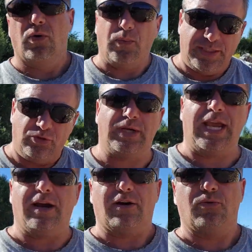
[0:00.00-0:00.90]
We do
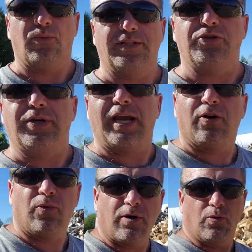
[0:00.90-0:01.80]
care. We do
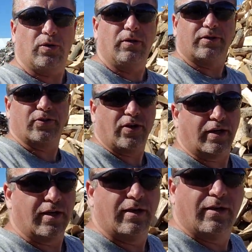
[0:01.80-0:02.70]
care what our wood looks
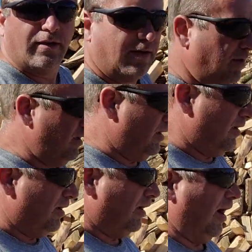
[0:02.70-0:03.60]
like.
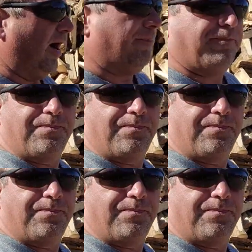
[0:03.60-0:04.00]
Um,